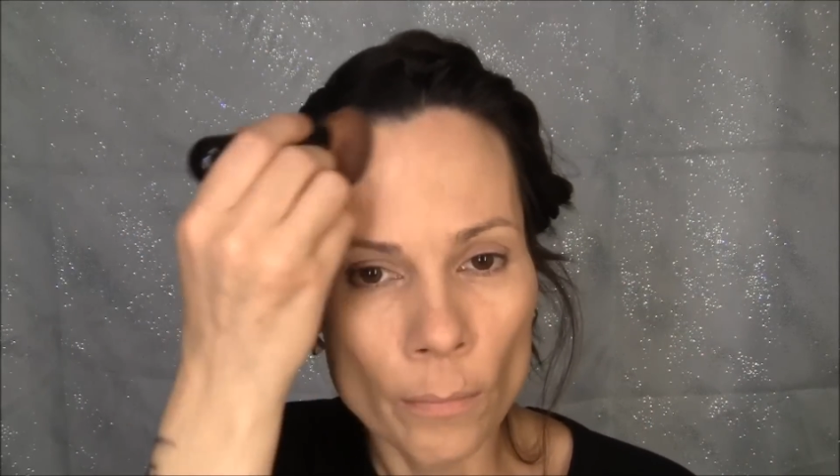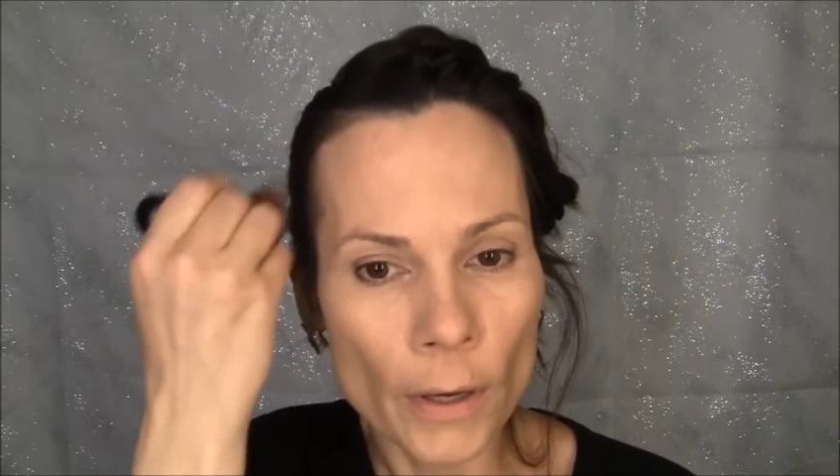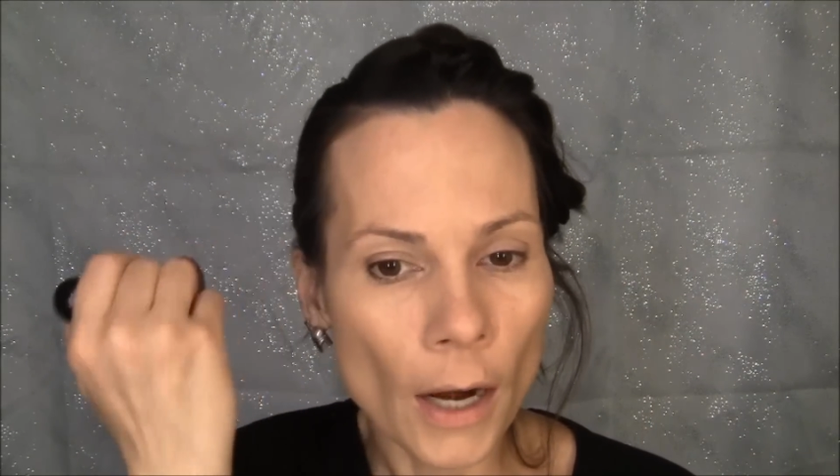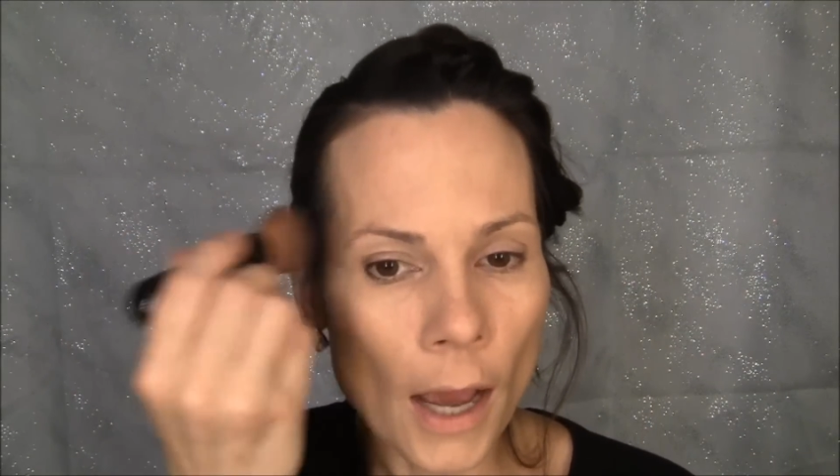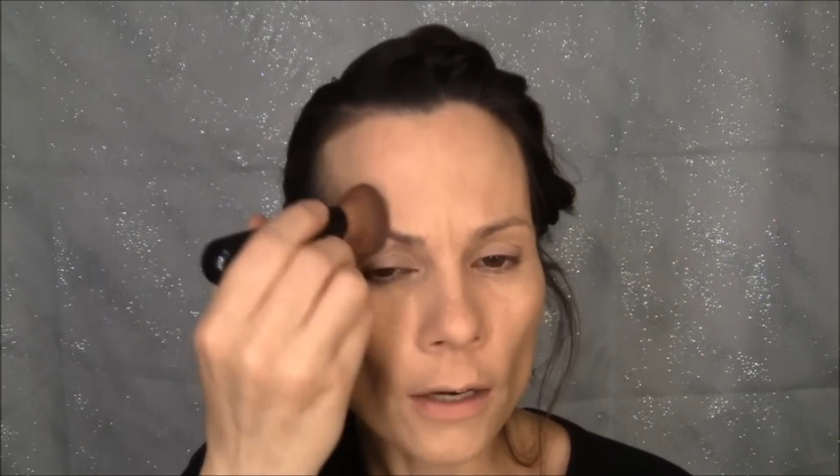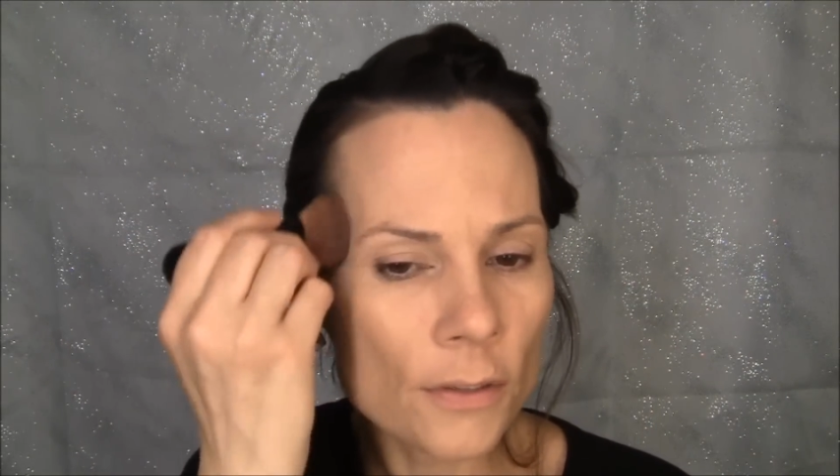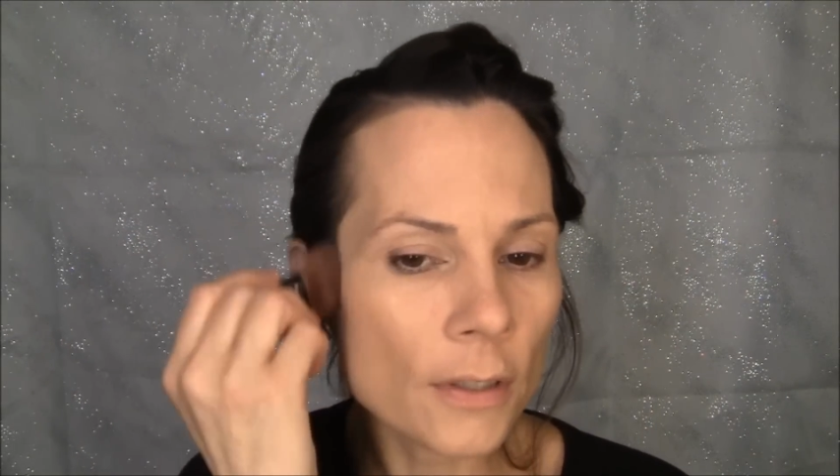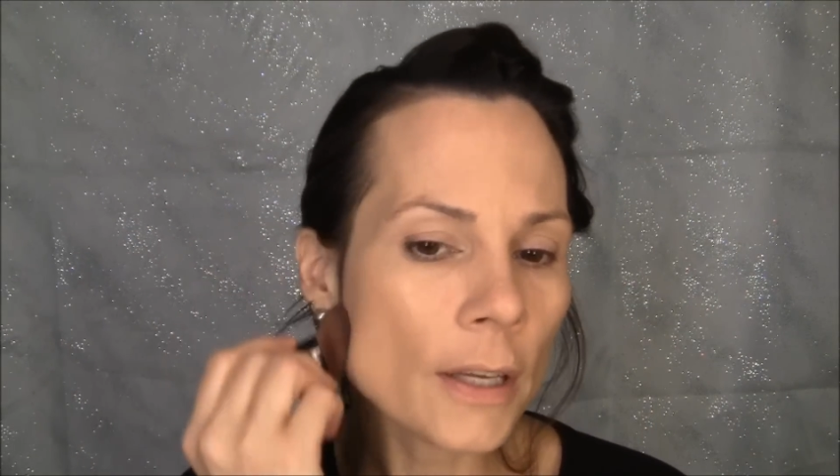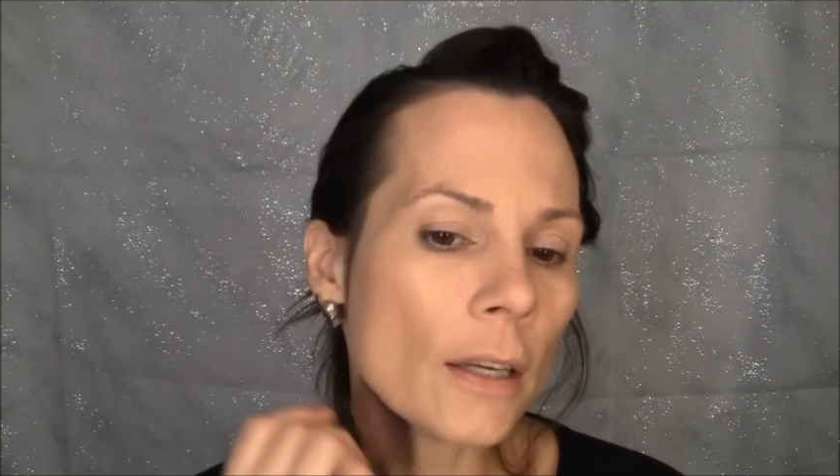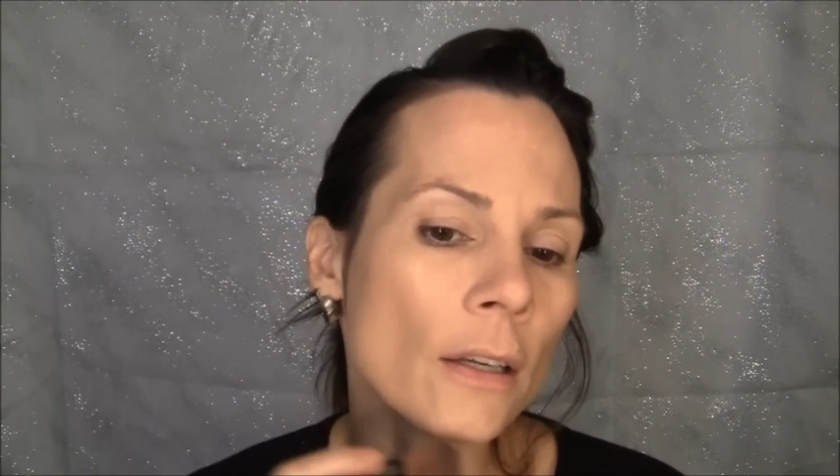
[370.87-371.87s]
But
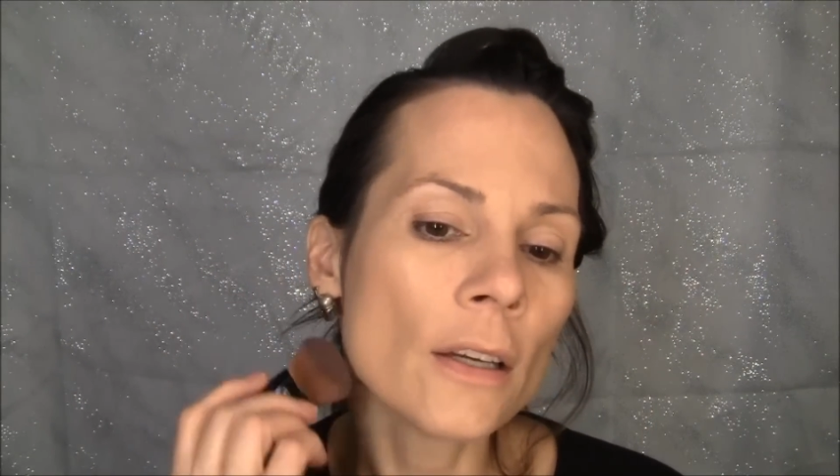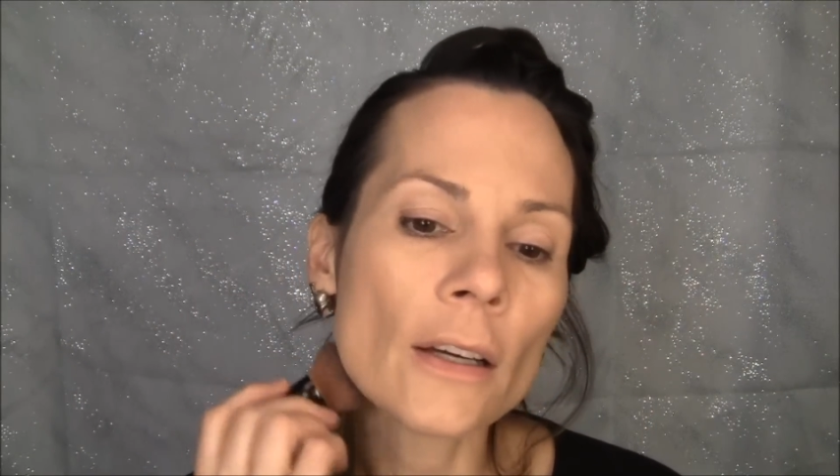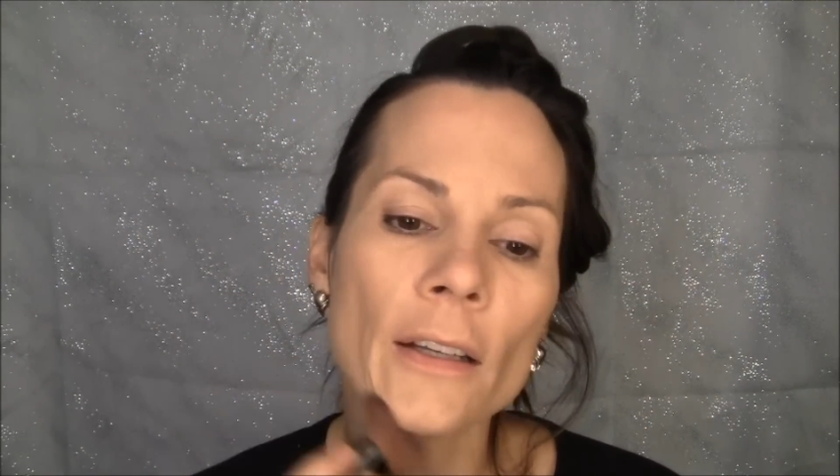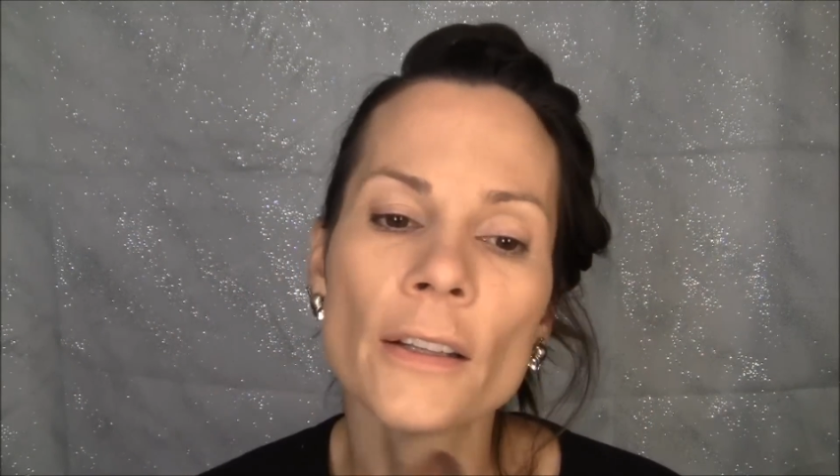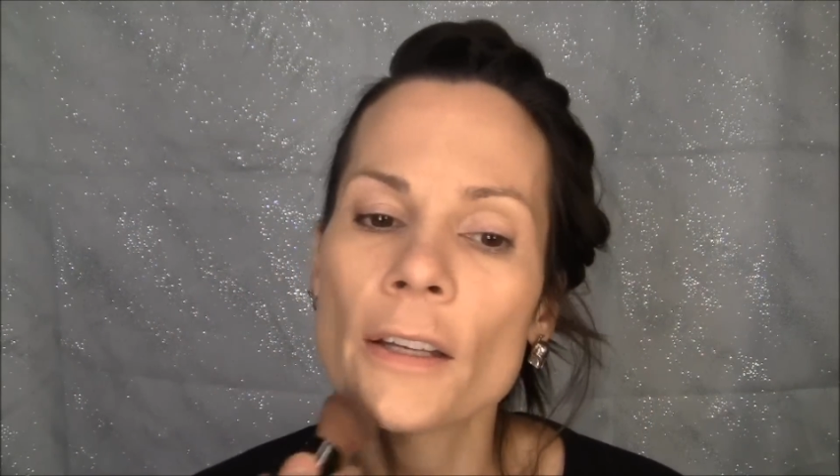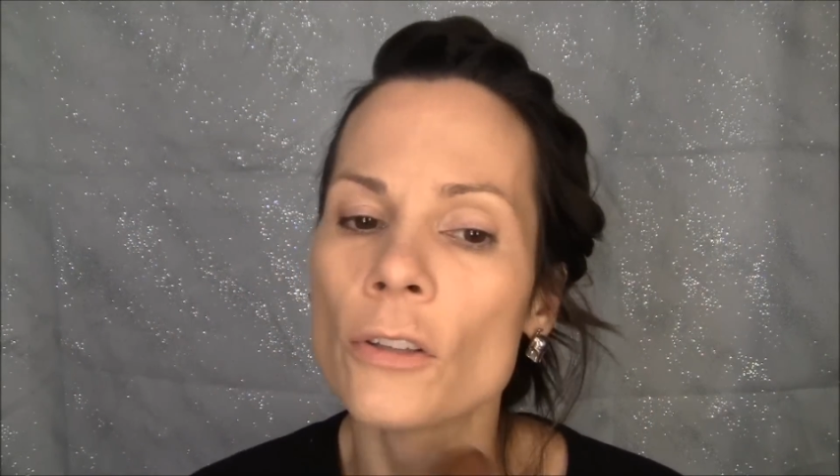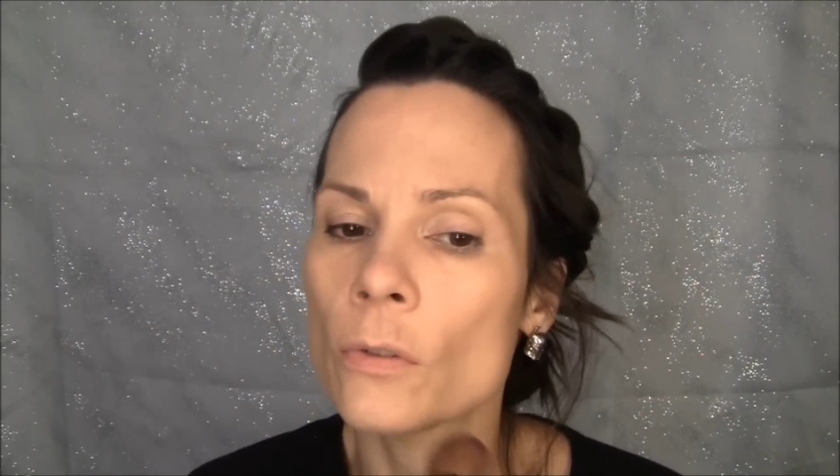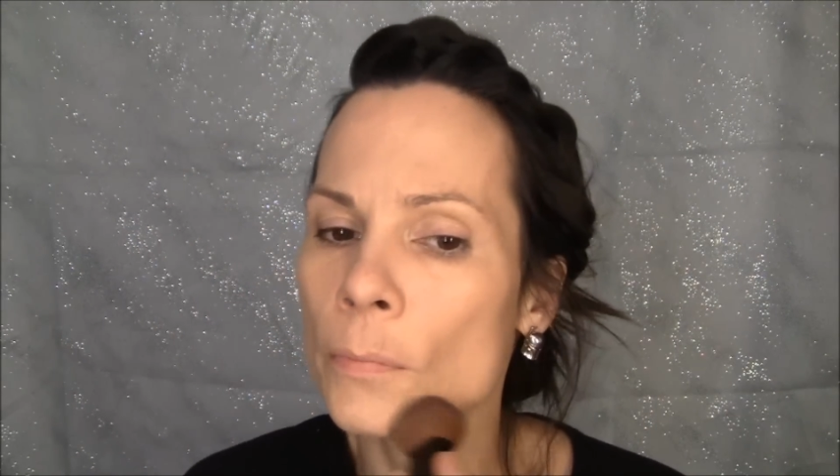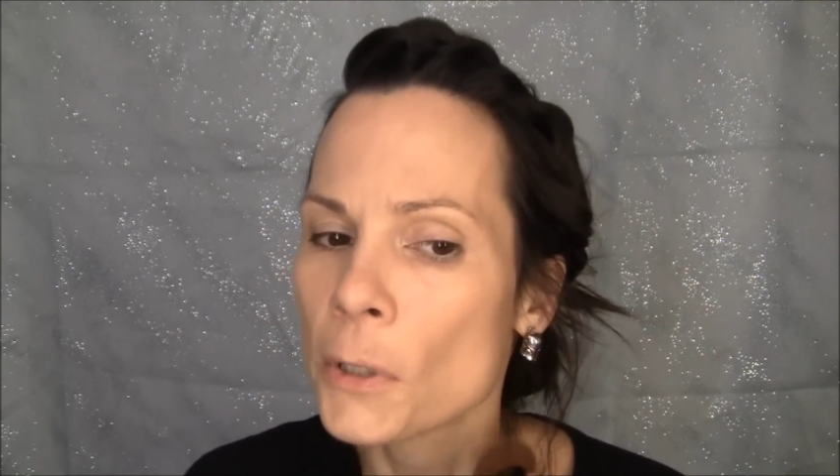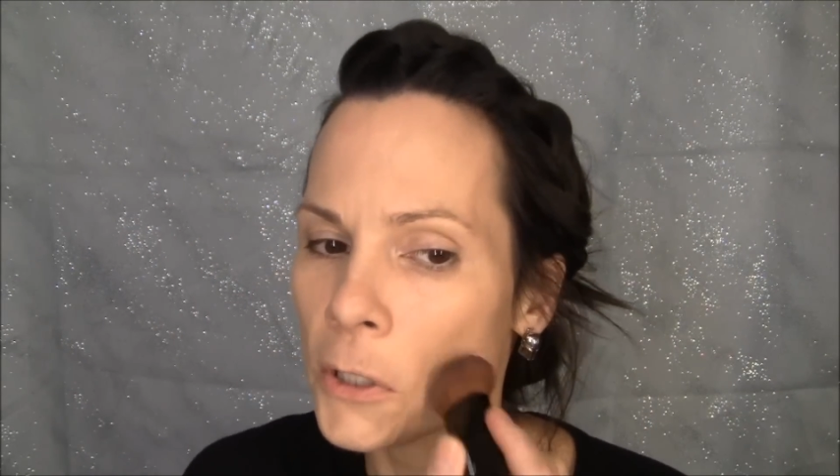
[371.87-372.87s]
honestly, I like
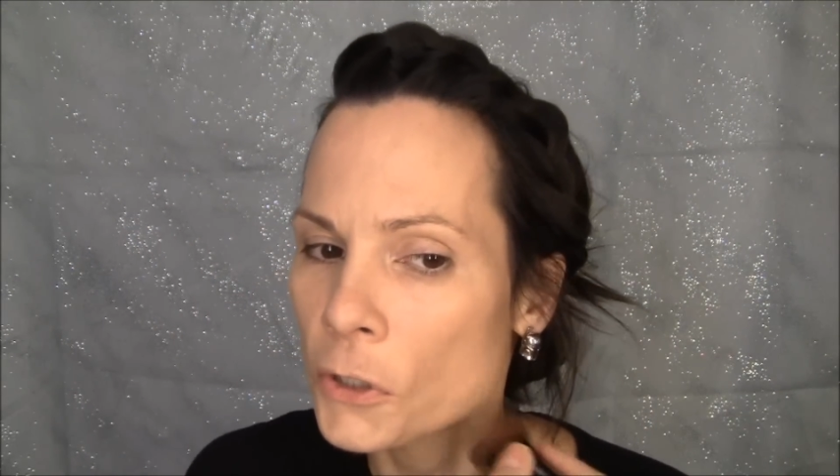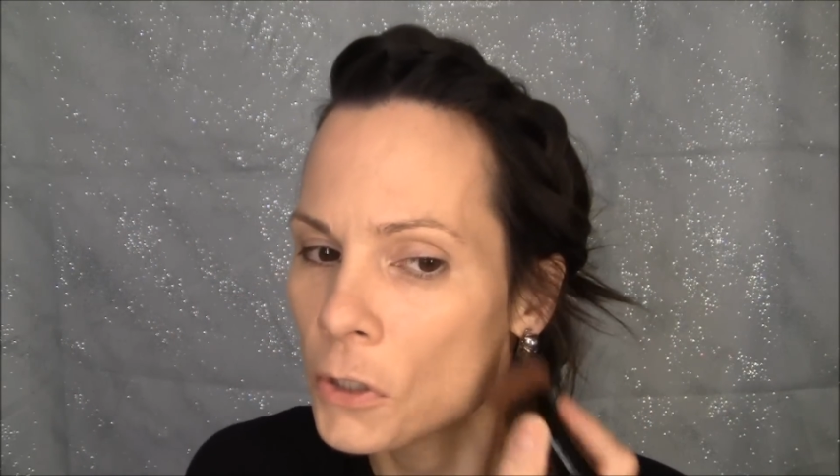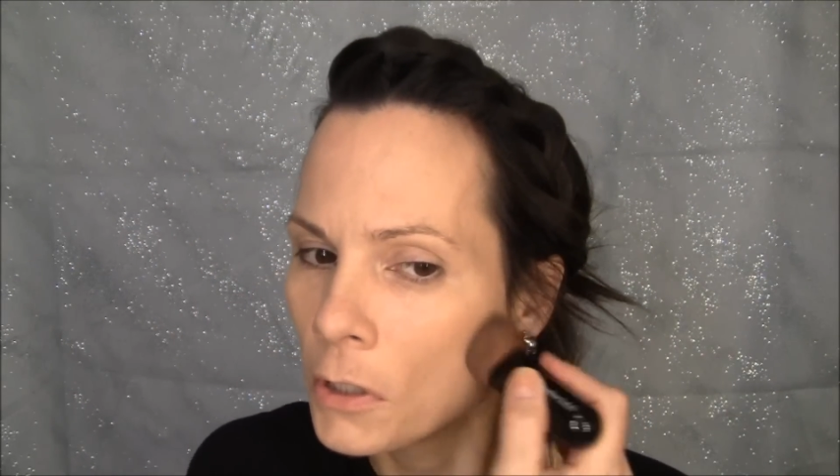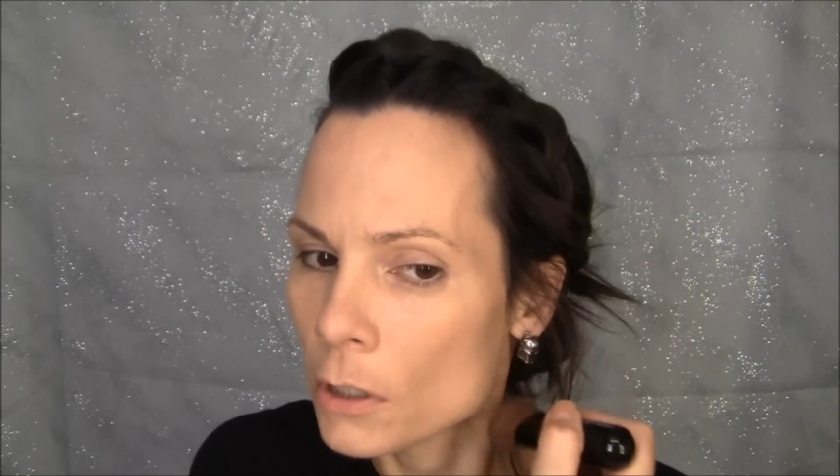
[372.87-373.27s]
this brush.